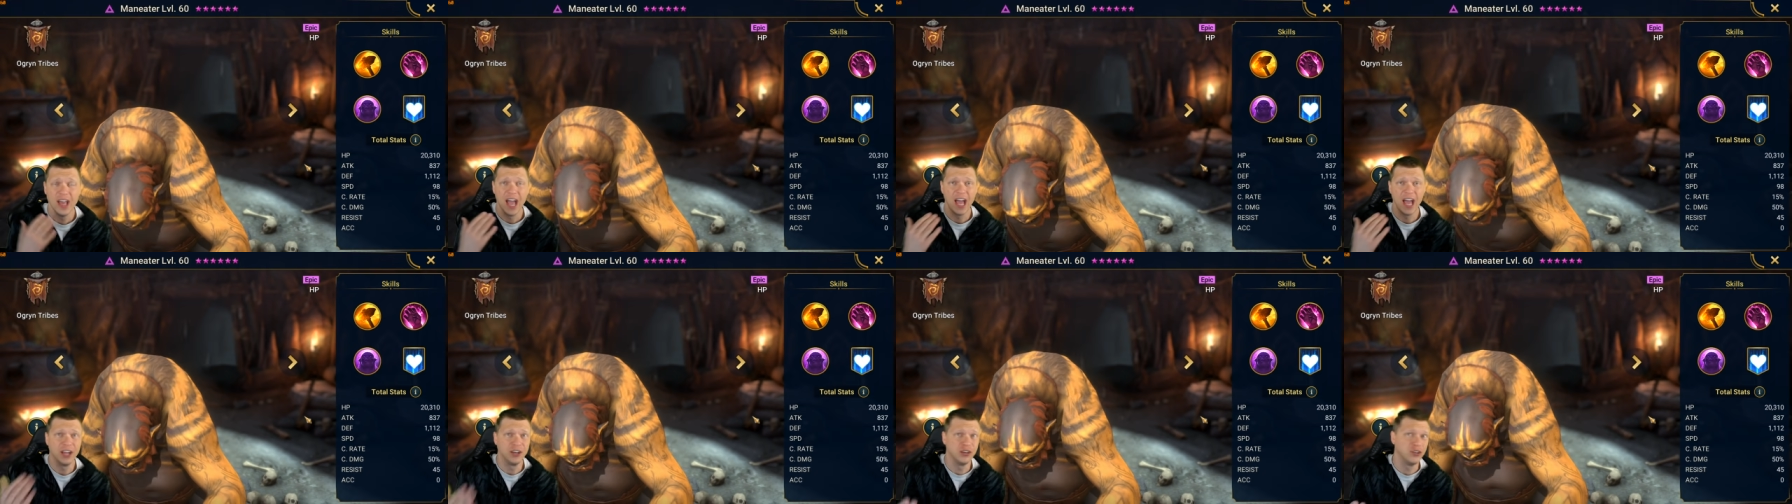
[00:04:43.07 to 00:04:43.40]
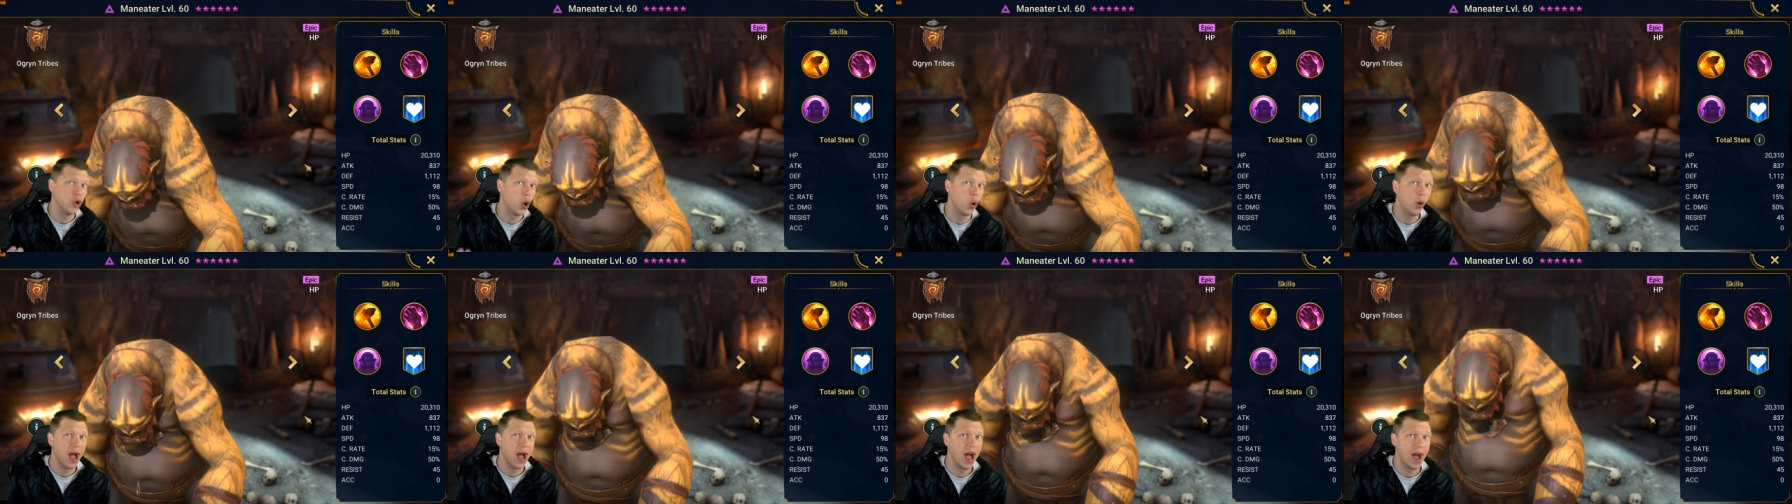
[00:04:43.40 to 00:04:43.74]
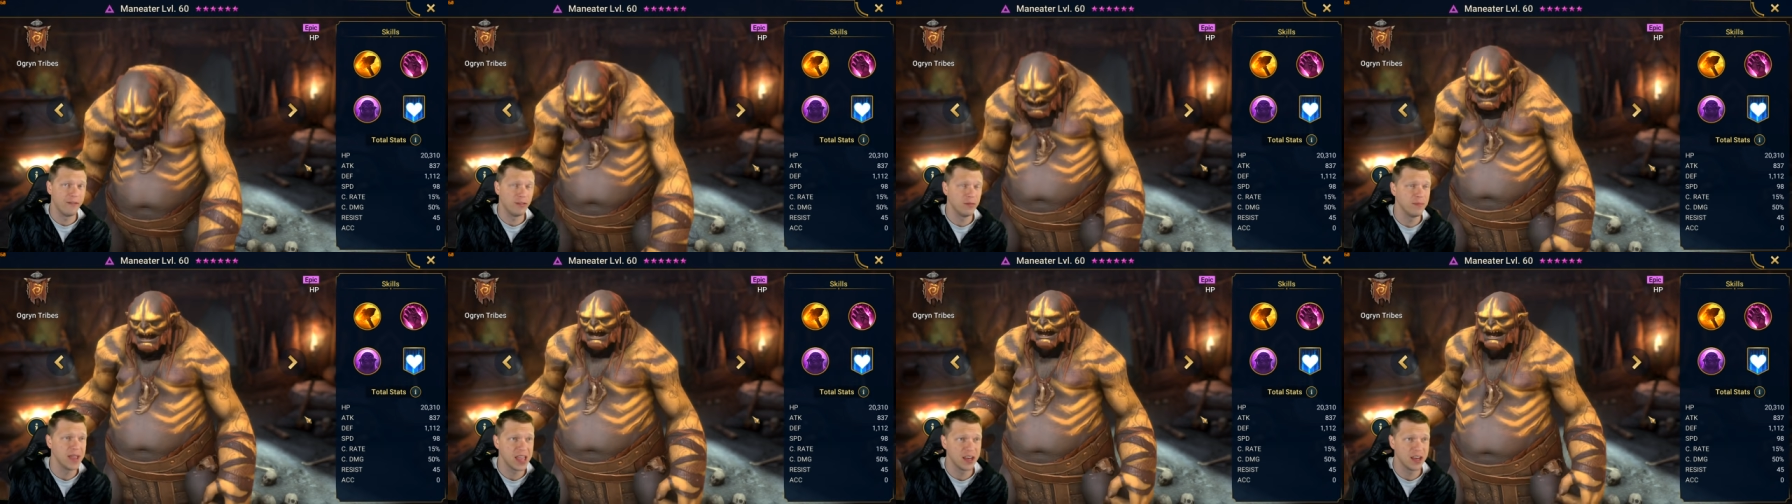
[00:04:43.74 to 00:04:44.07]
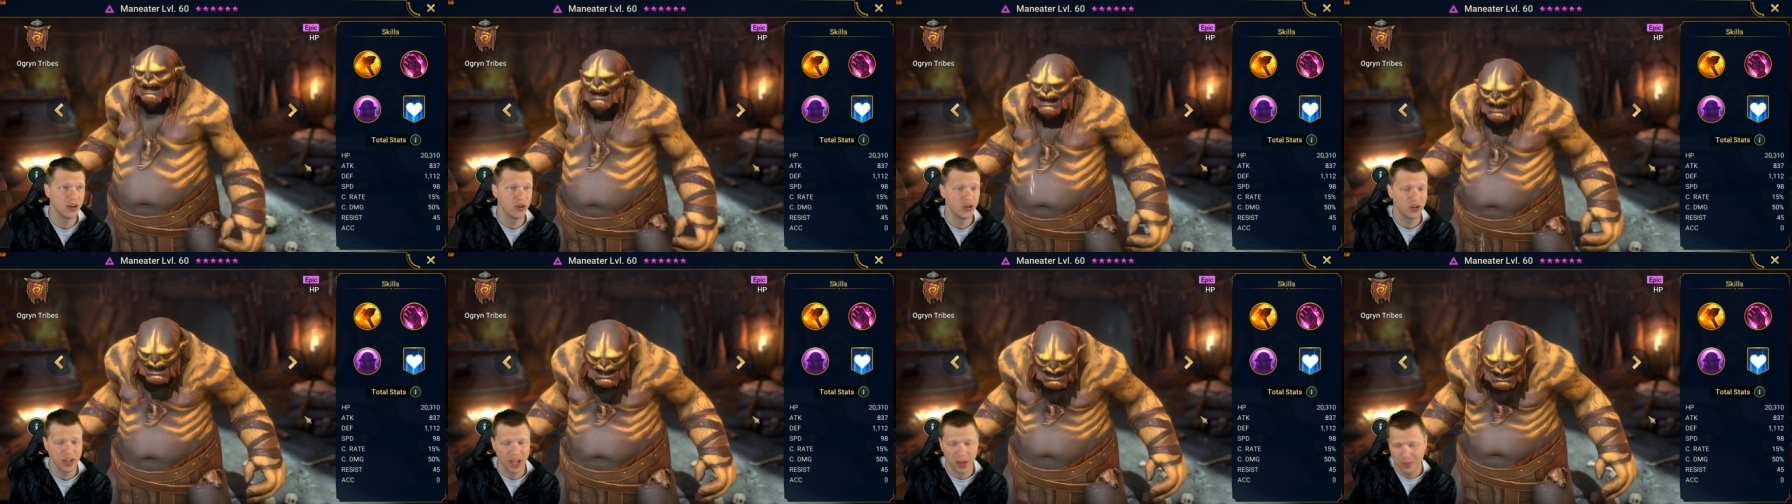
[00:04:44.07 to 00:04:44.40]
and don't have a man
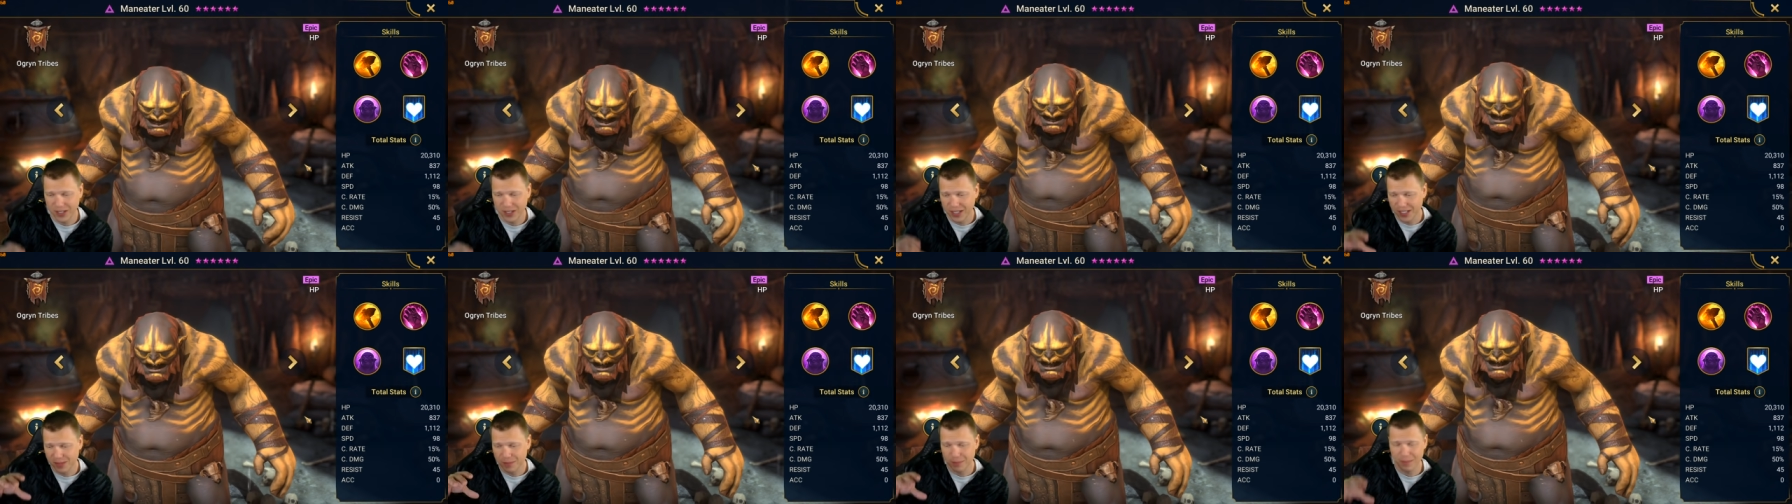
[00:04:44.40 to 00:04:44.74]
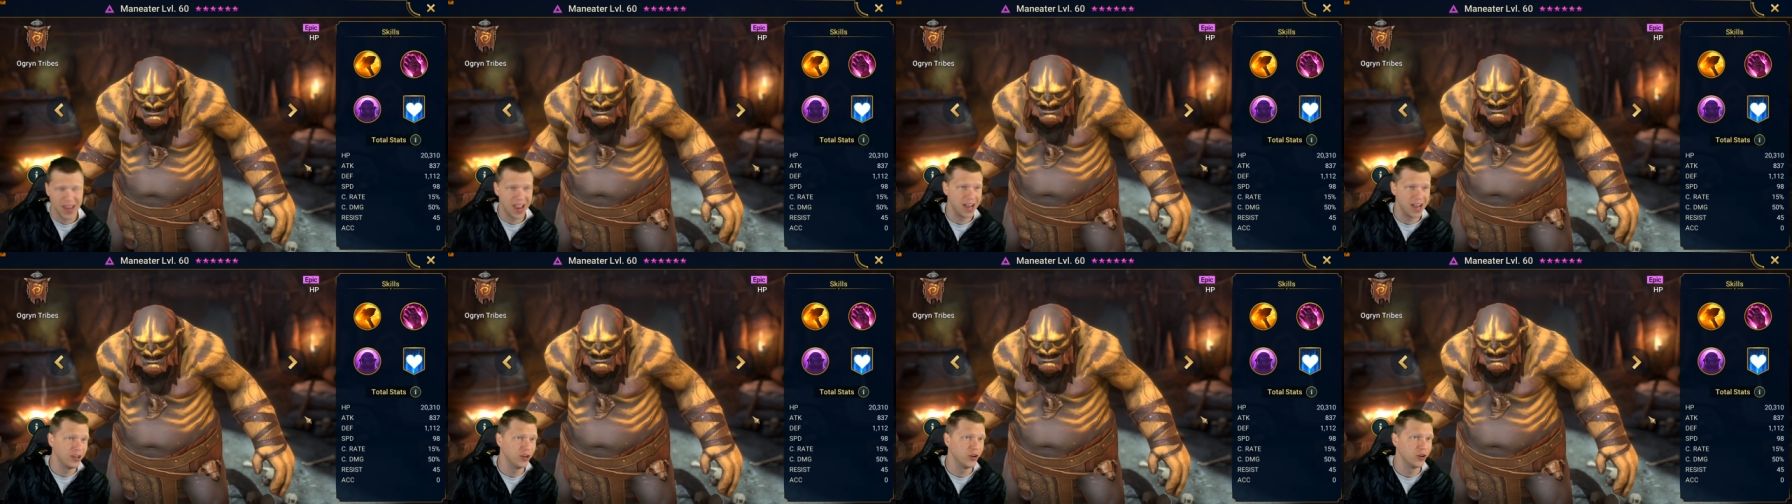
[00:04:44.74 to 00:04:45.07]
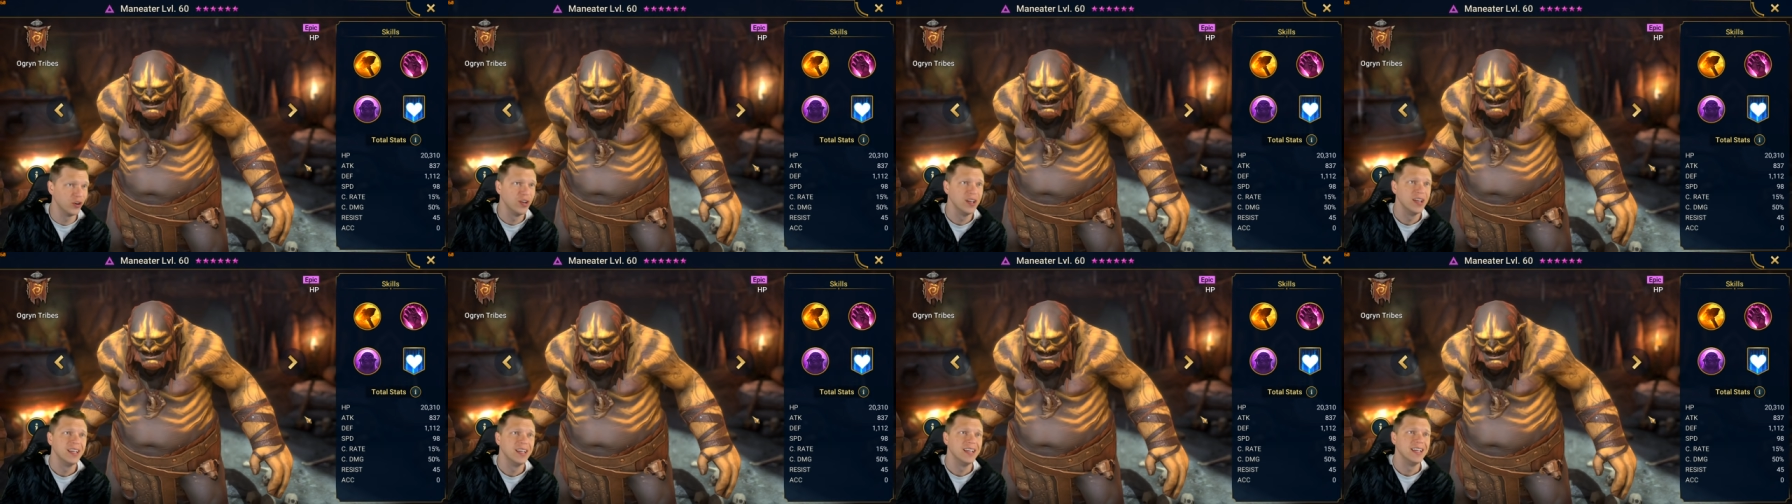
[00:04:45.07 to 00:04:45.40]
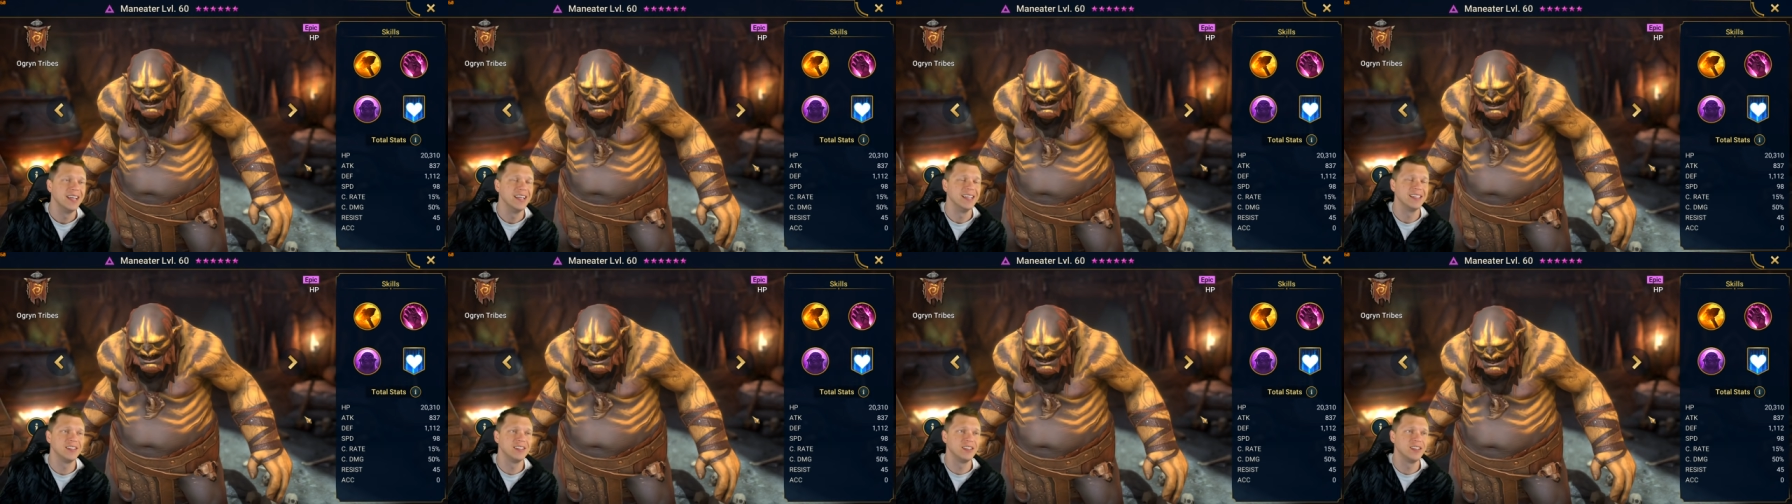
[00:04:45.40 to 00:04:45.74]
eater yet because man eater
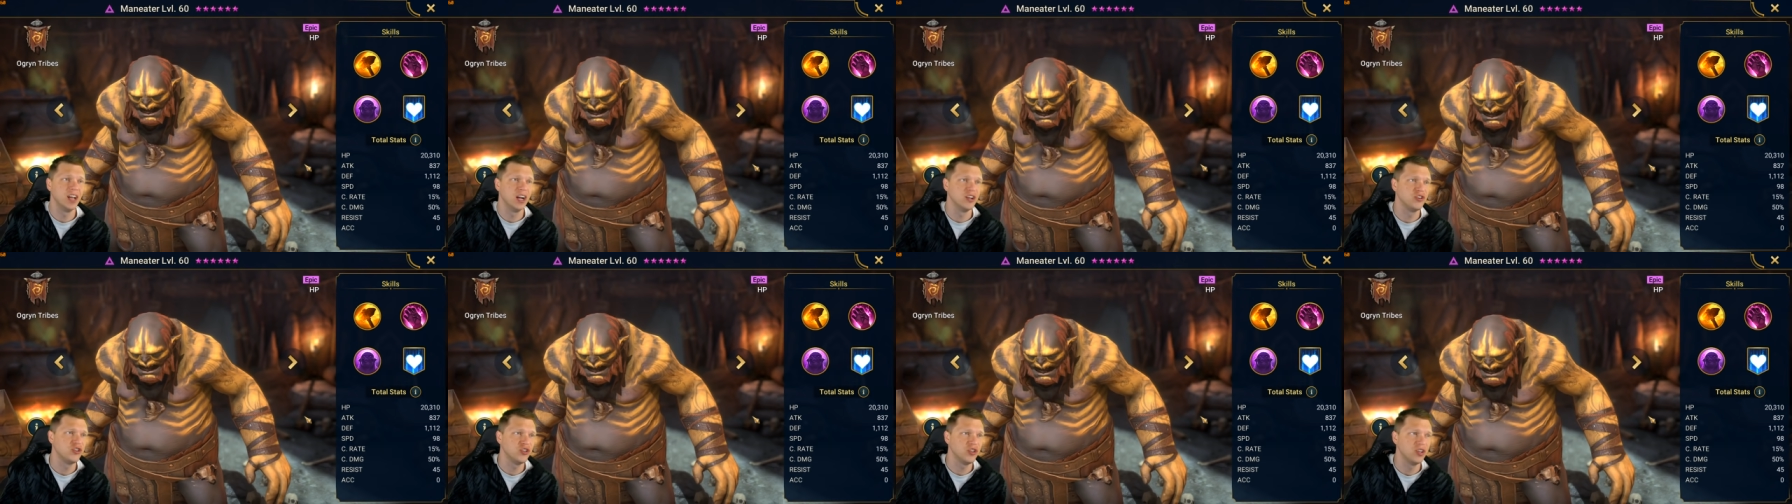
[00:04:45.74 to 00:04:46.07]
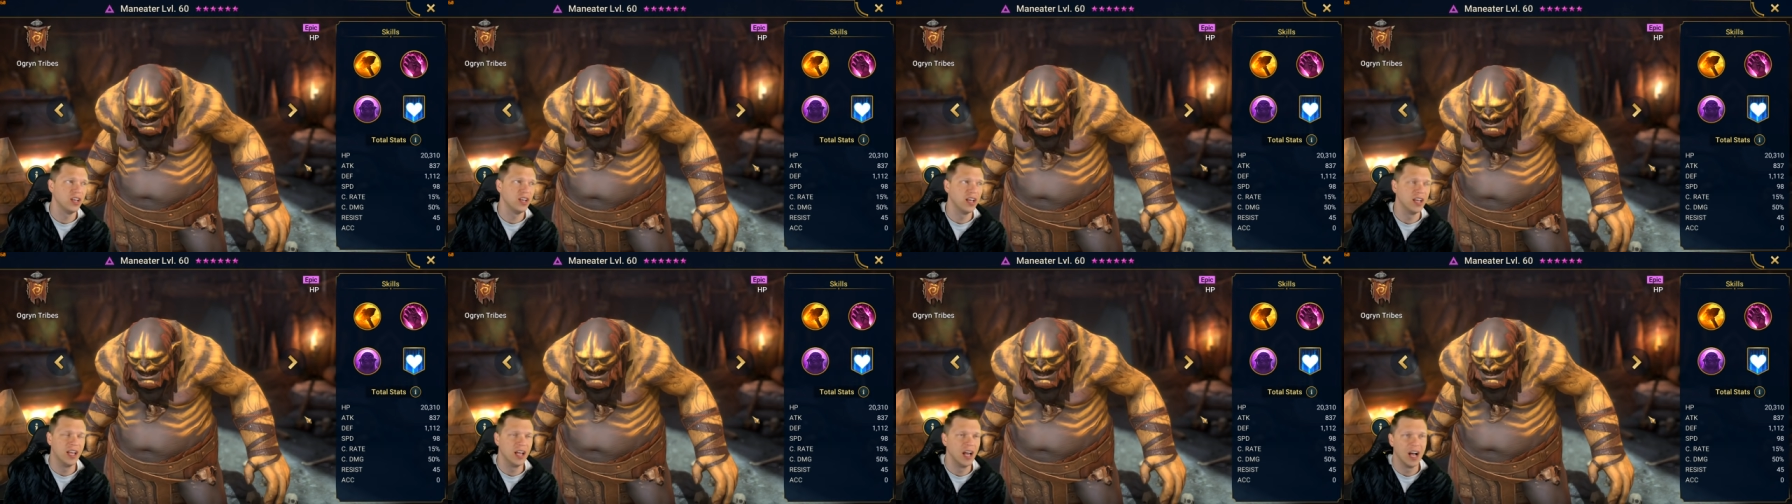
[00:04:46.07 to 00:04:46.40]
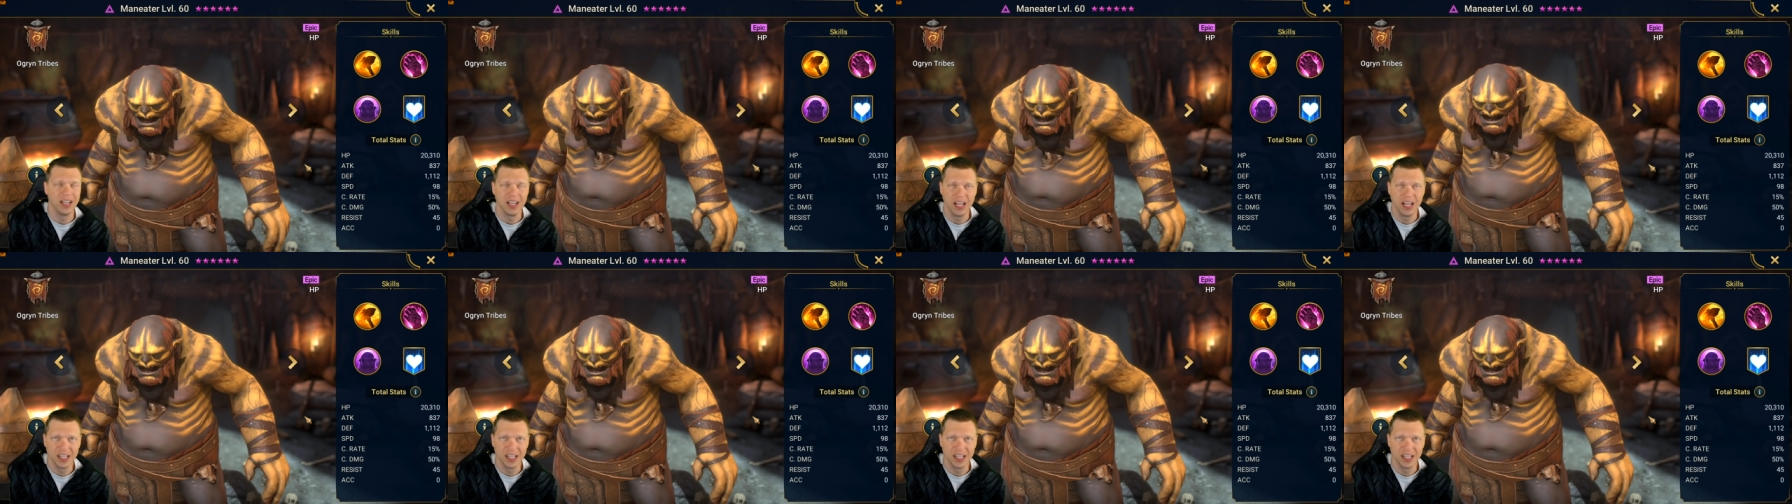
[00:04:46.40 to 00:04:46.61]
is such a